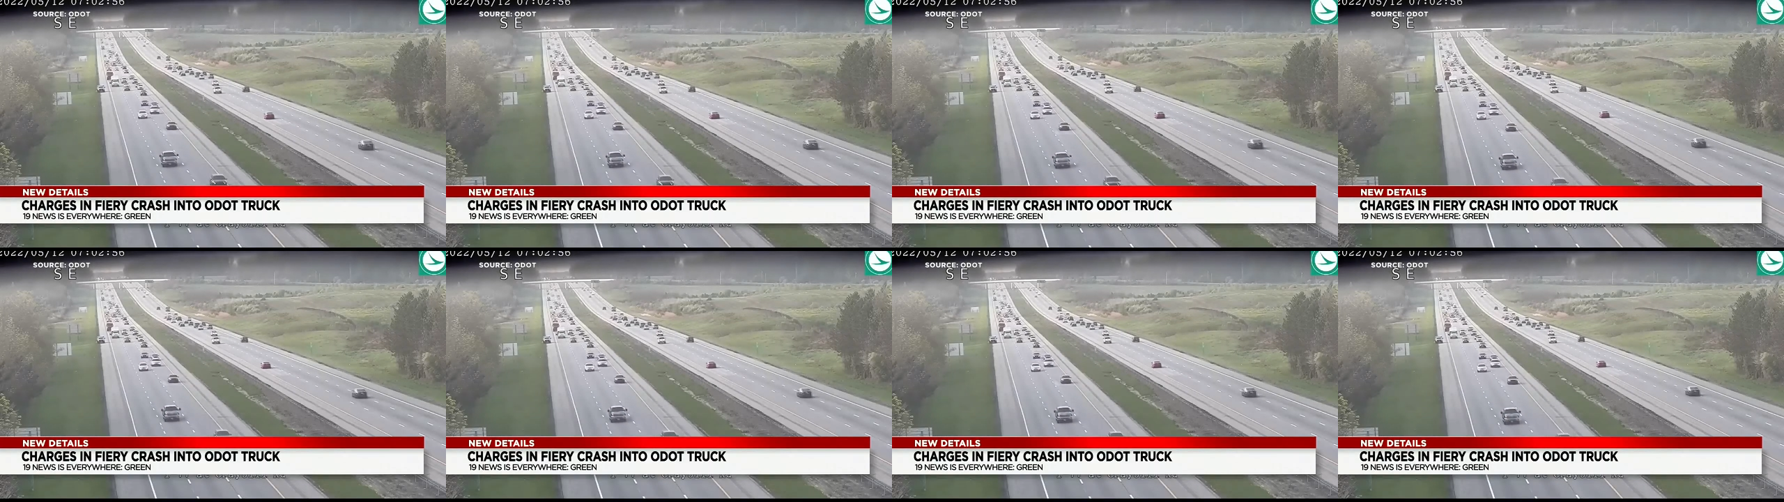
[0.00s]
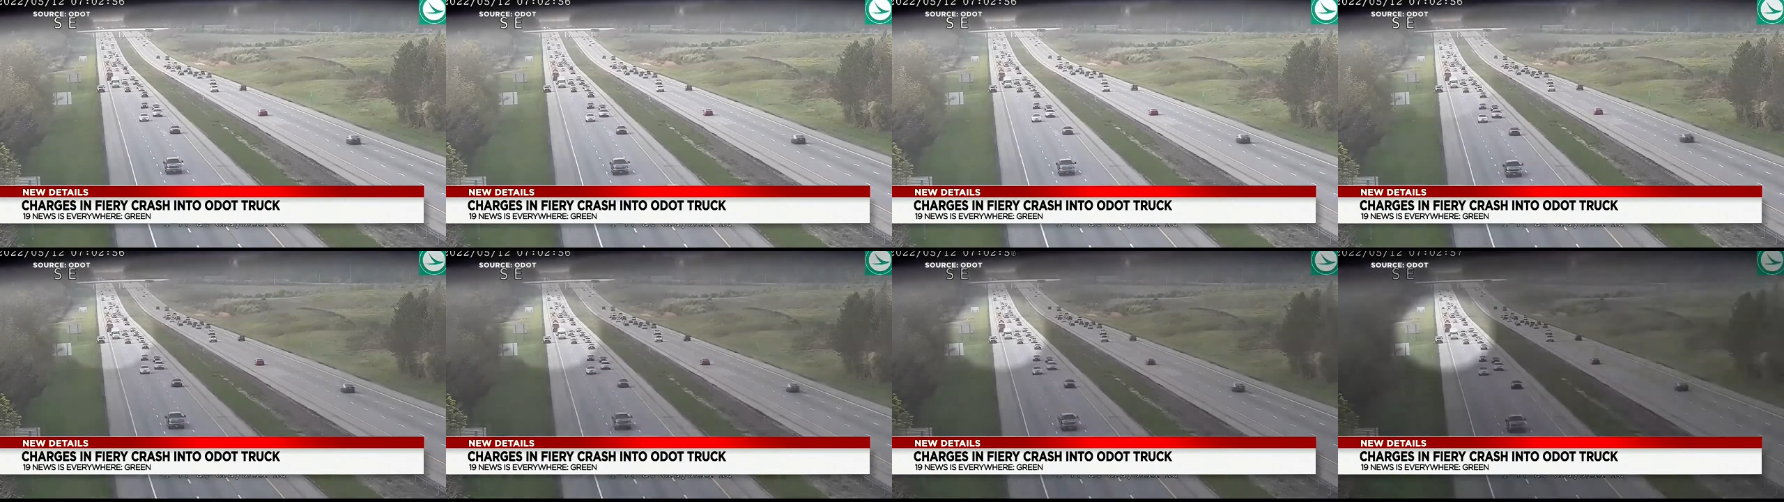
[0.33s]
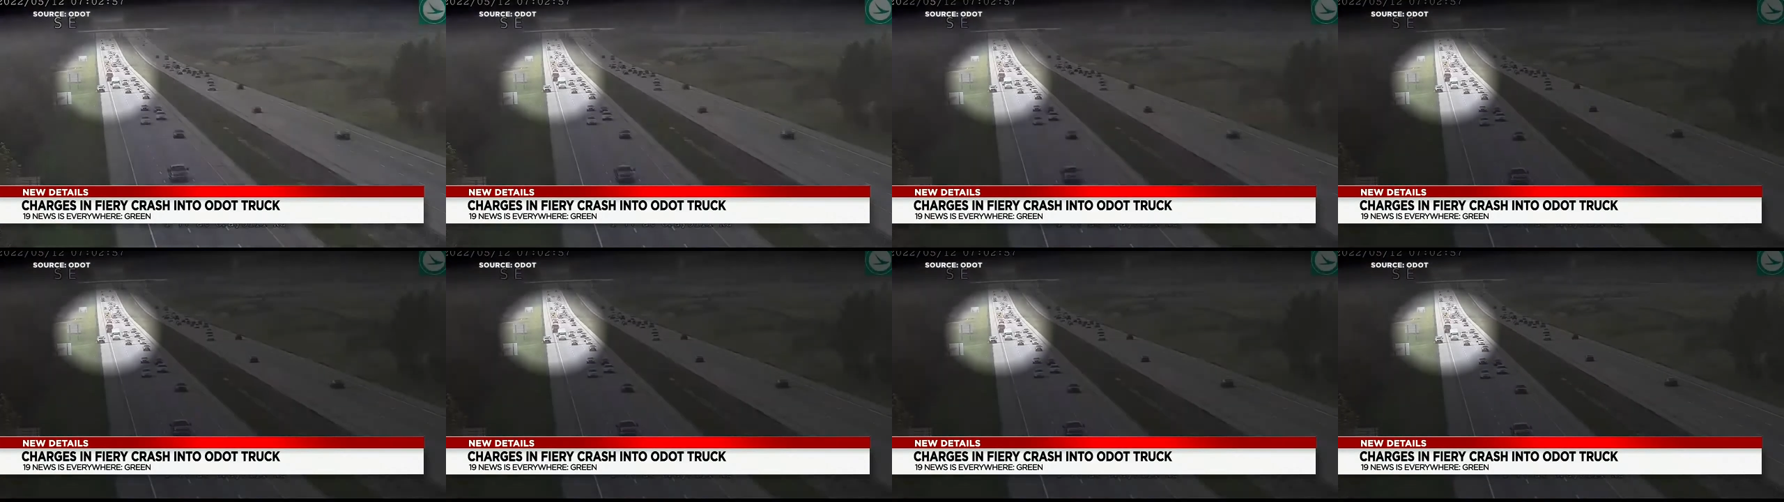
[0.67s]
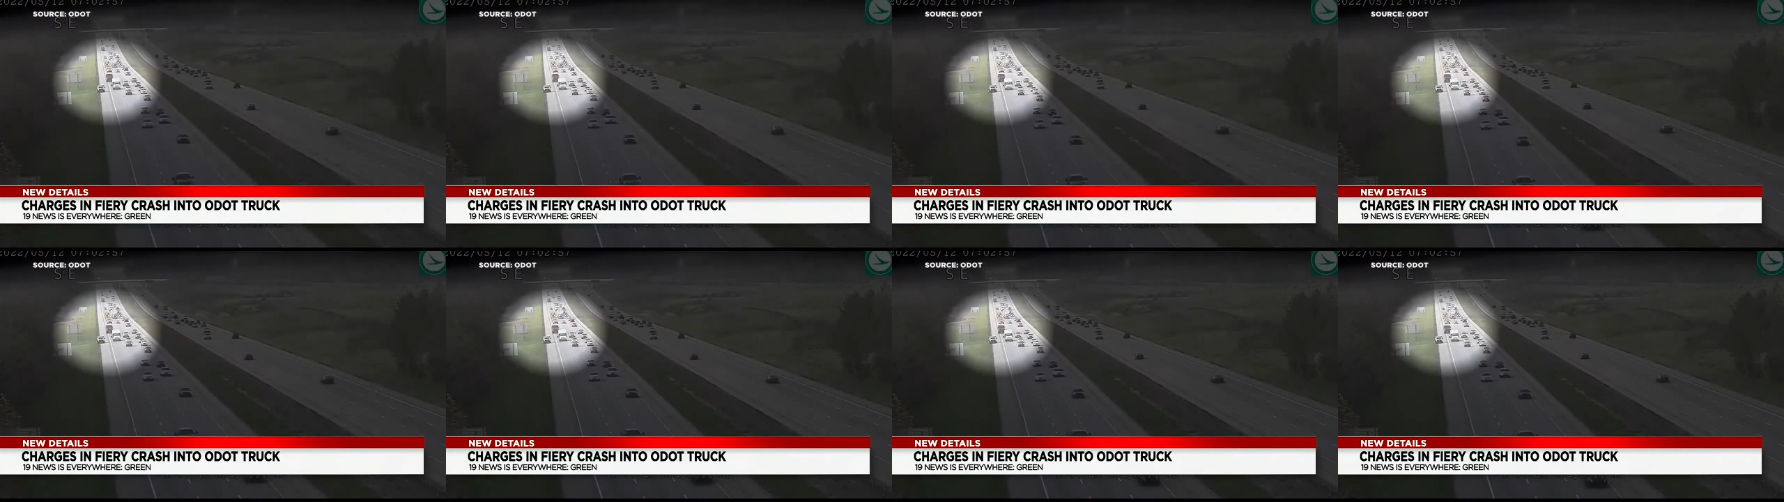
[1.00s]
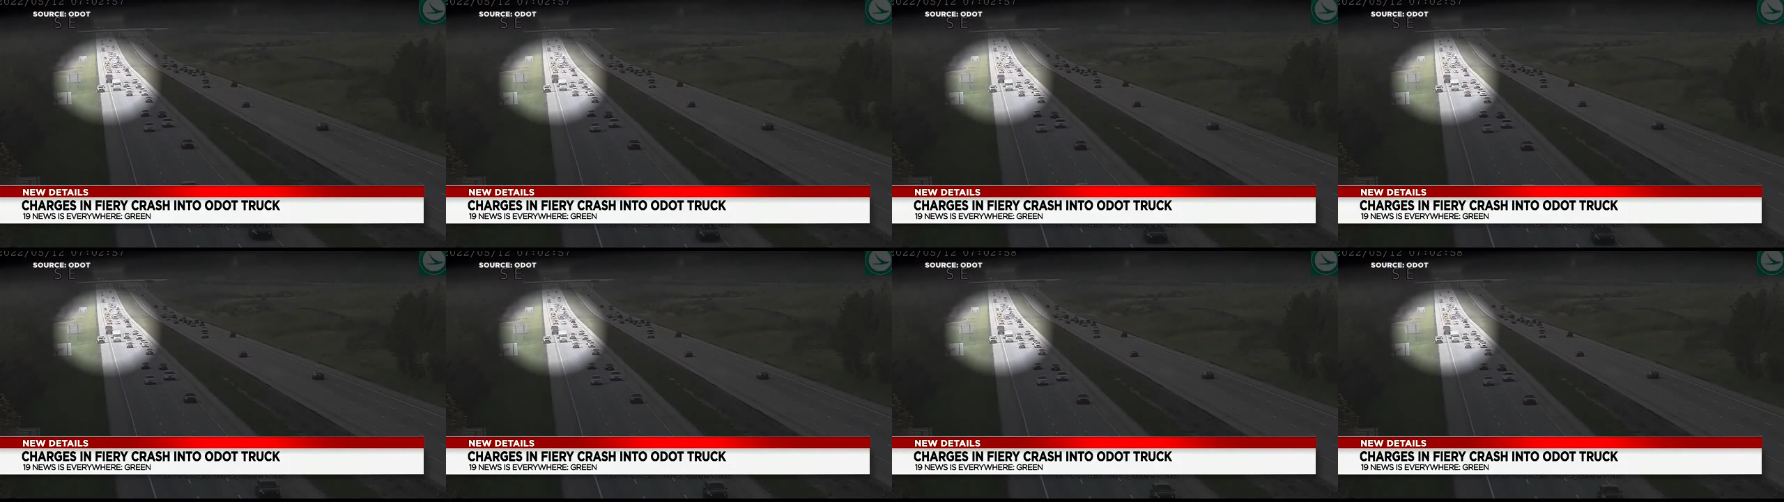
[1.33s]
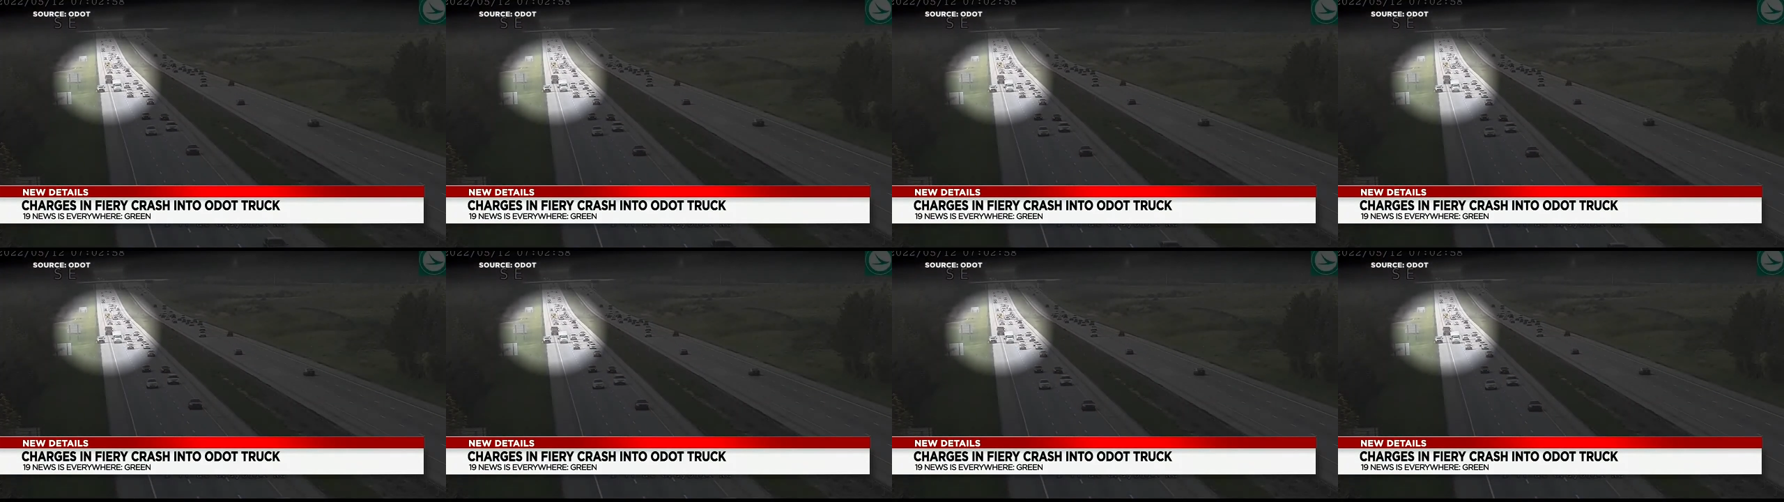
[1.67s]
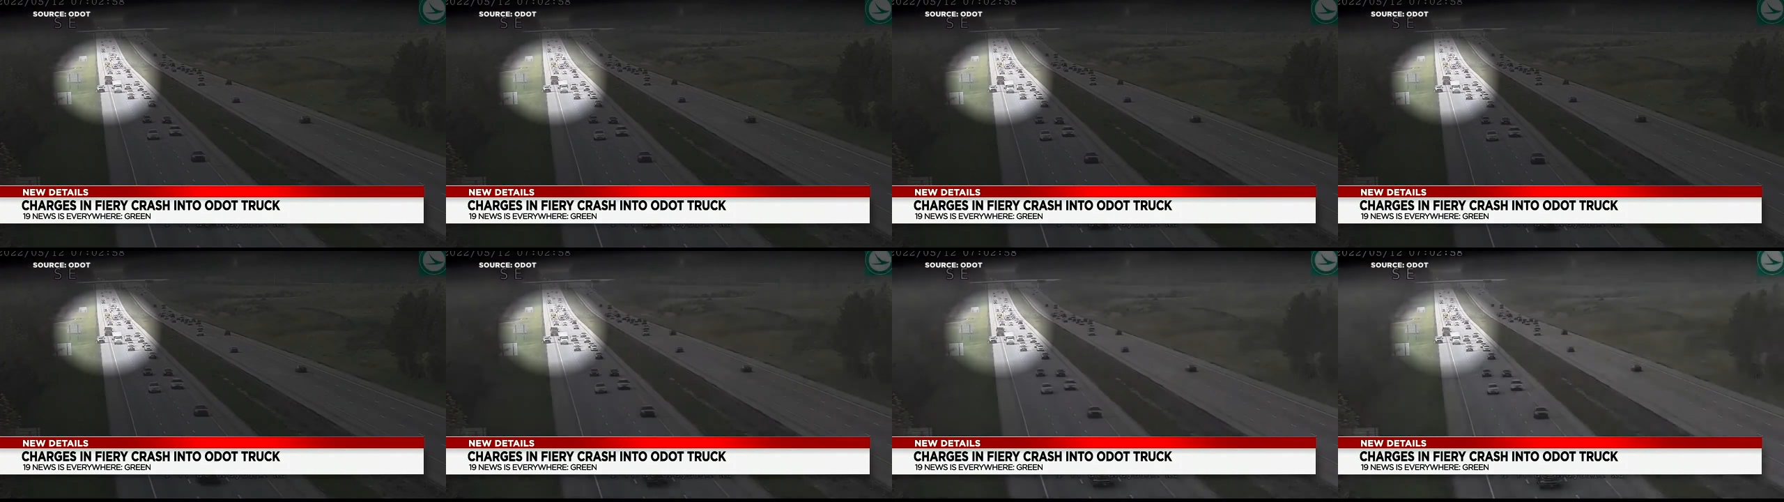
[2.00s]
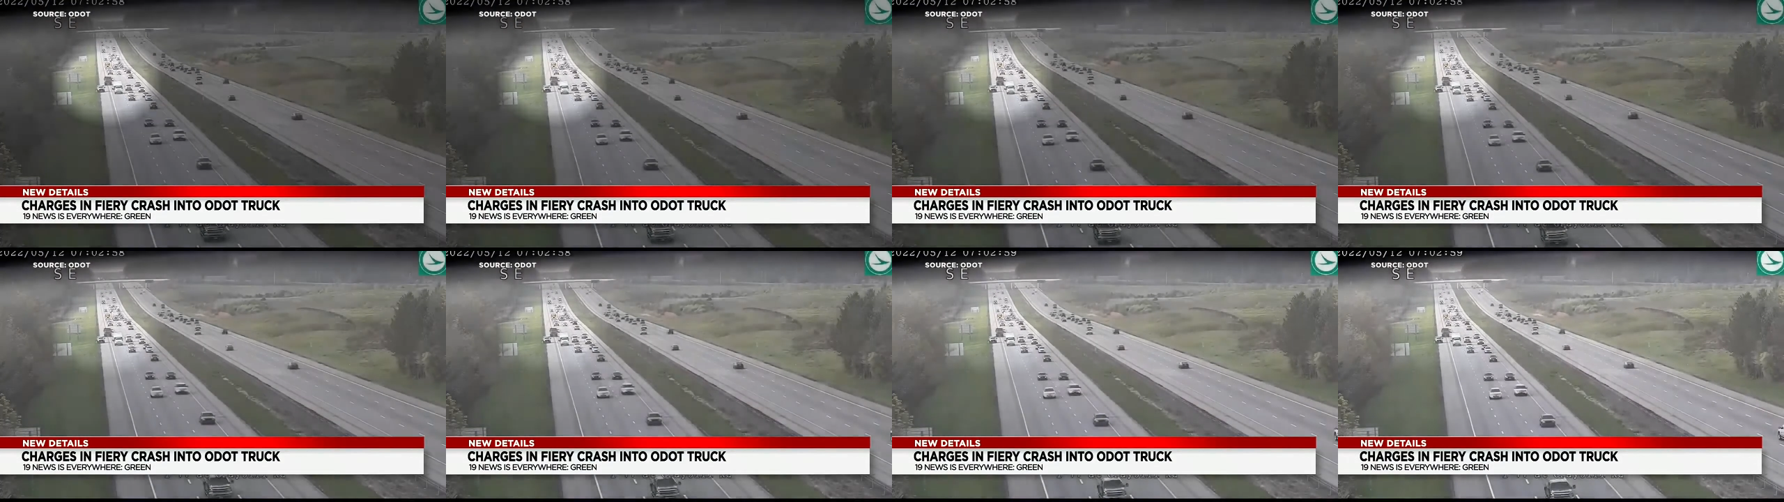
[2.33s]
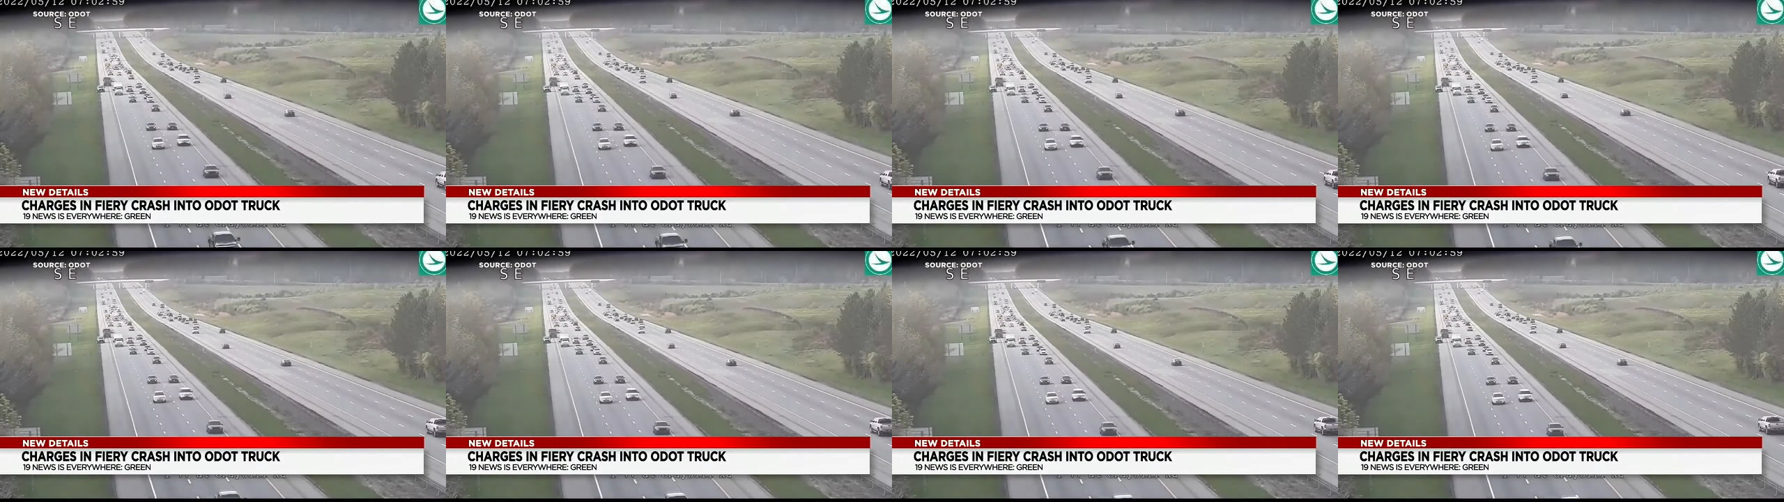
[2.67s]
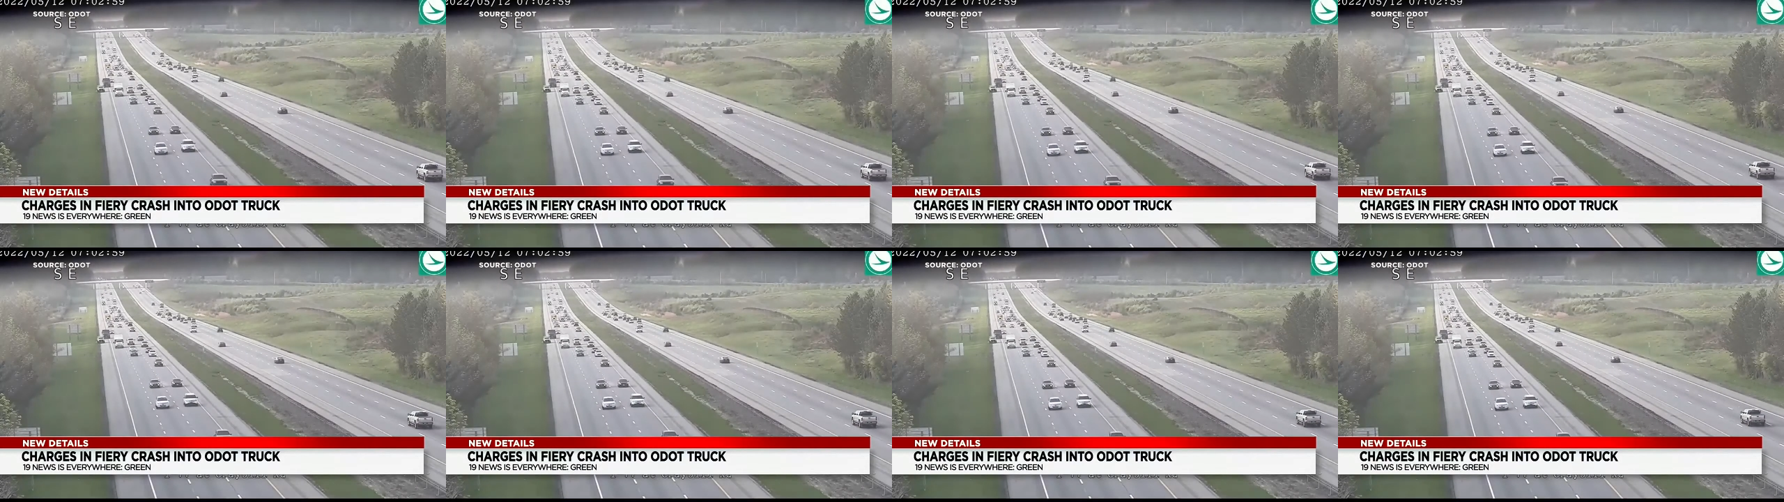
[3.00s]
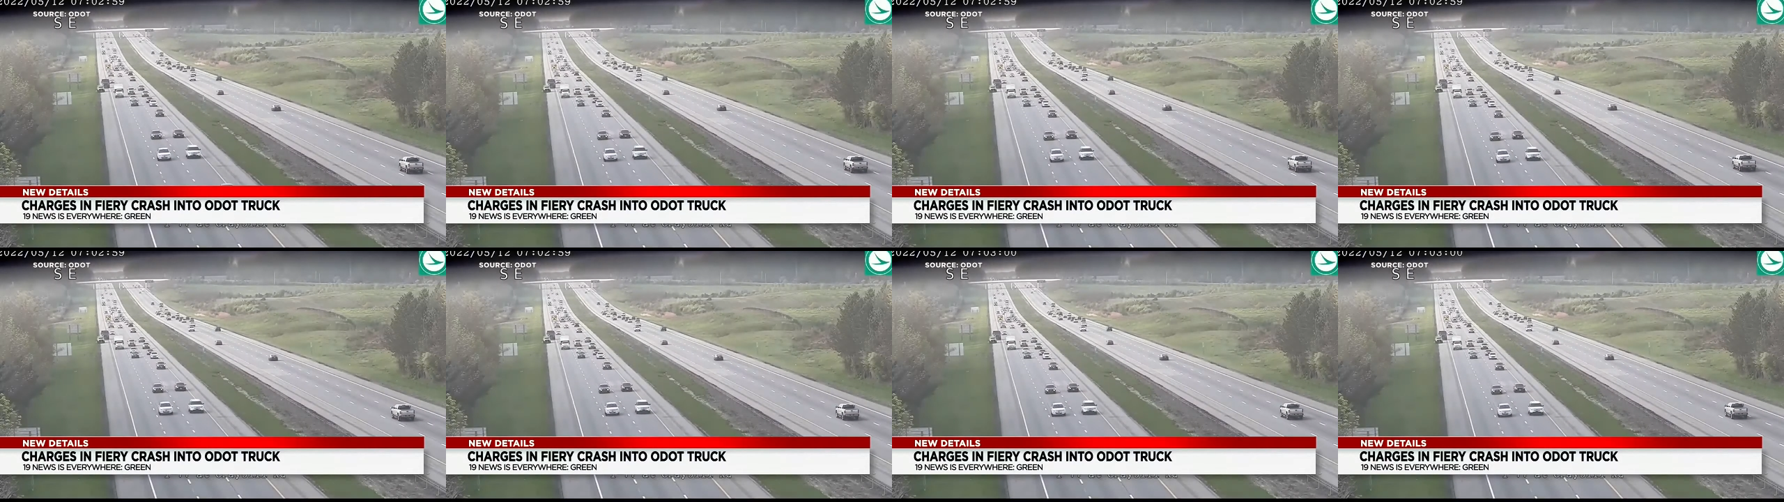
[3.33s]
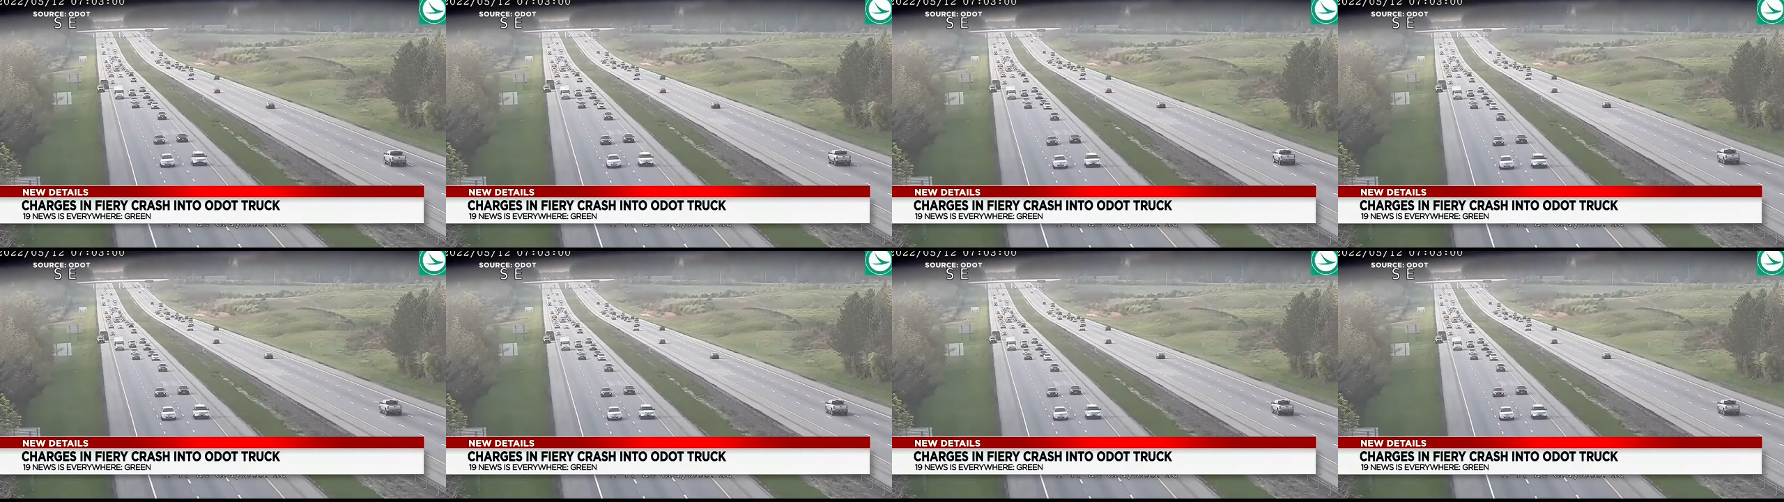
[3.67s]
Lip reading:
[unreadable: no face in view]